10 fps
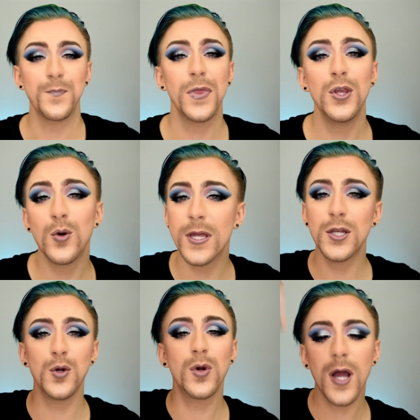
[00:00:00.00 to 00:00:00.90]
You can
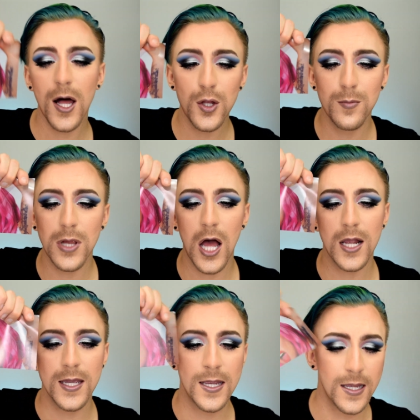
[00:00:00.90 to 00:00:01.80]
do color
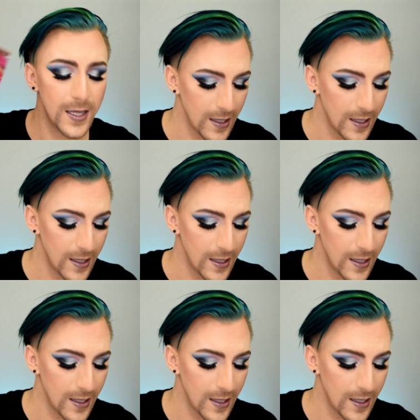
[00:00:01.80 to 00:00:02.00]
blocking.